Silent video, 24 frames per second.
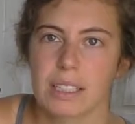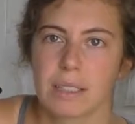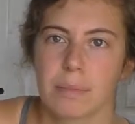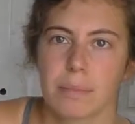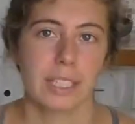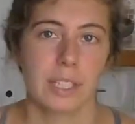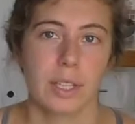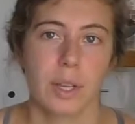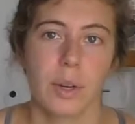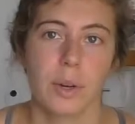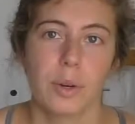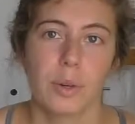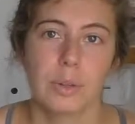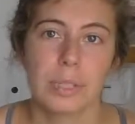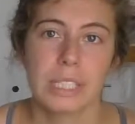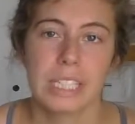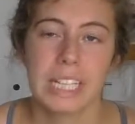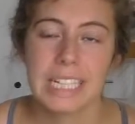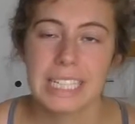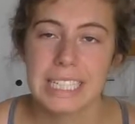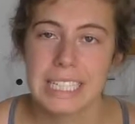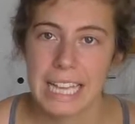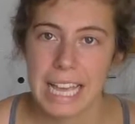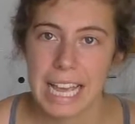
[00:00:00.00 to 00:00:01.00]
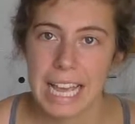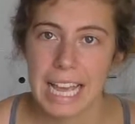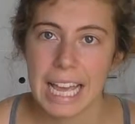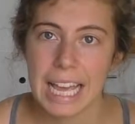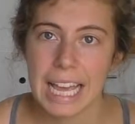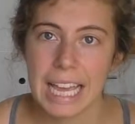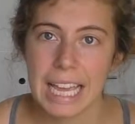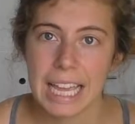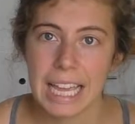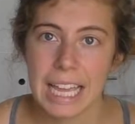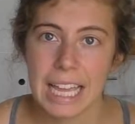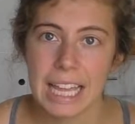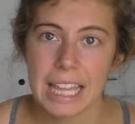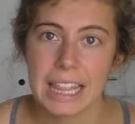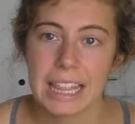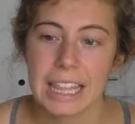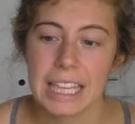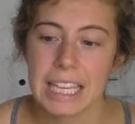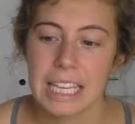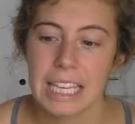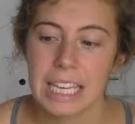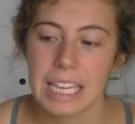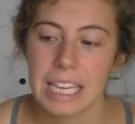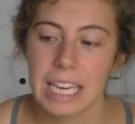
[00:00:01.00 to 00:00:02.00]
So today
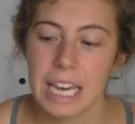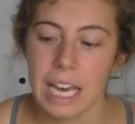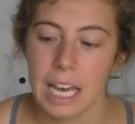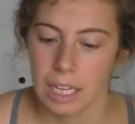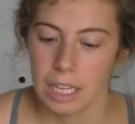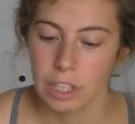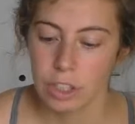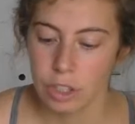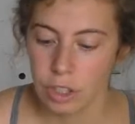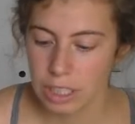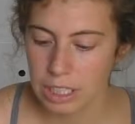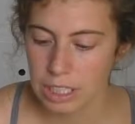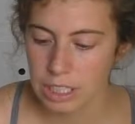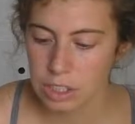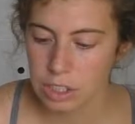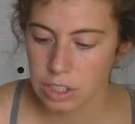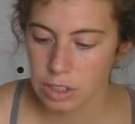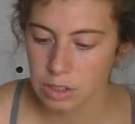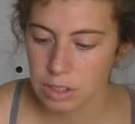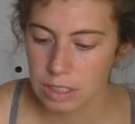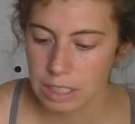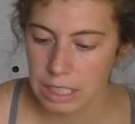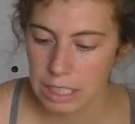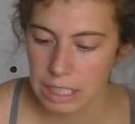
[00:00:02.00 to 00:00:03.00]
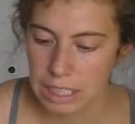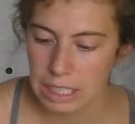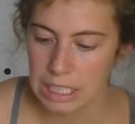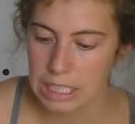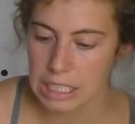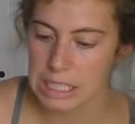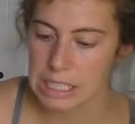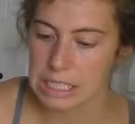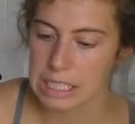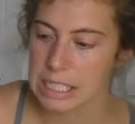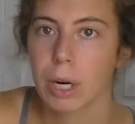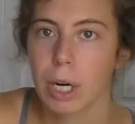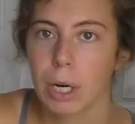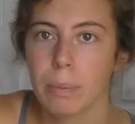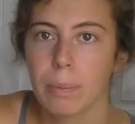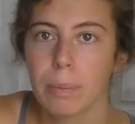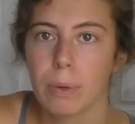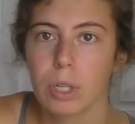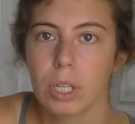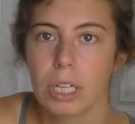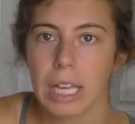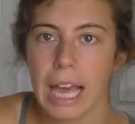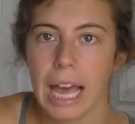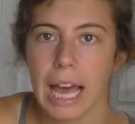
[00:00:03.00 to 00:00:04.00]
the ingredients you need is
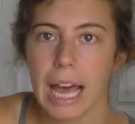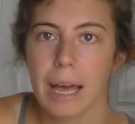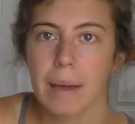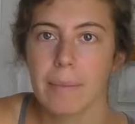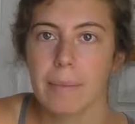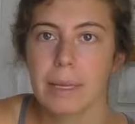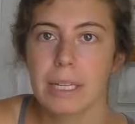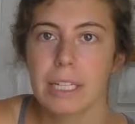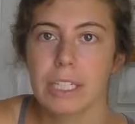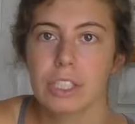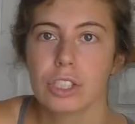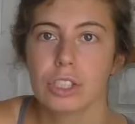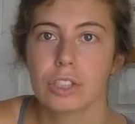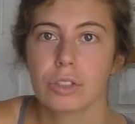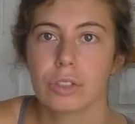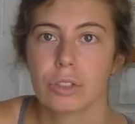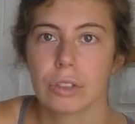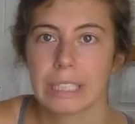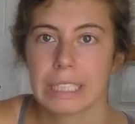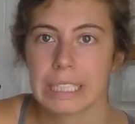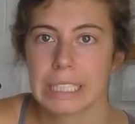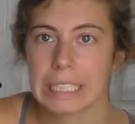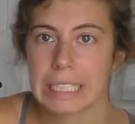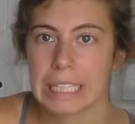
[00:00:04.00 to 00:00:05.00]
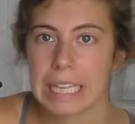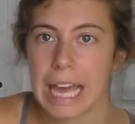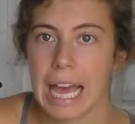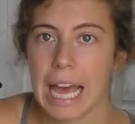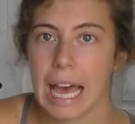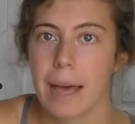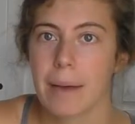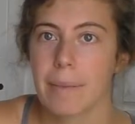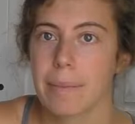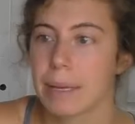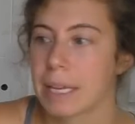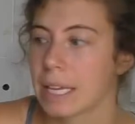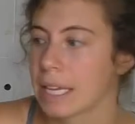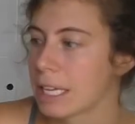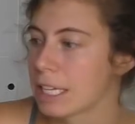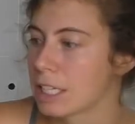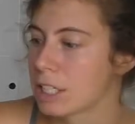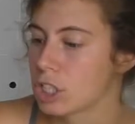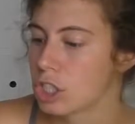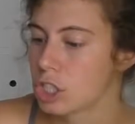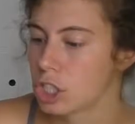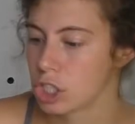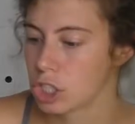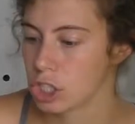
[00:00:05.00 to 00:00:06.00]
purple cabbage, green
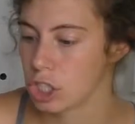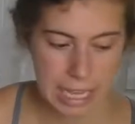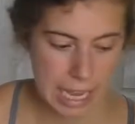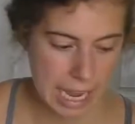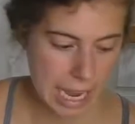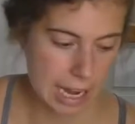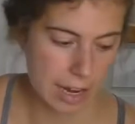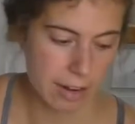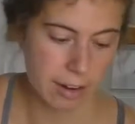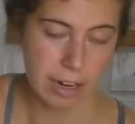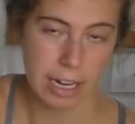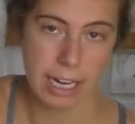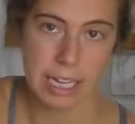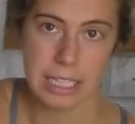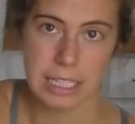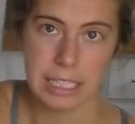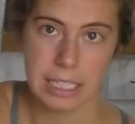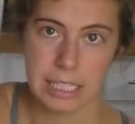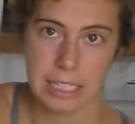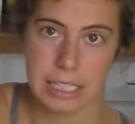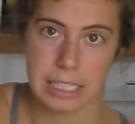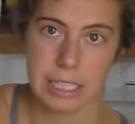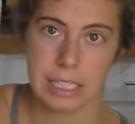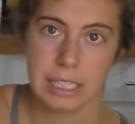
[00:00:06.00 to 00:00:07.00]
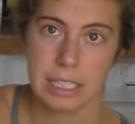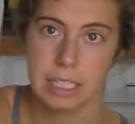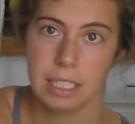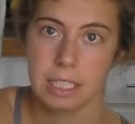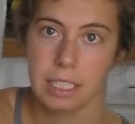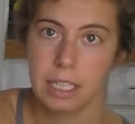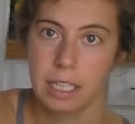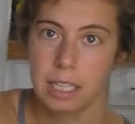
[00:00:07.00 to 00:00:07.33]
cabbage, carrots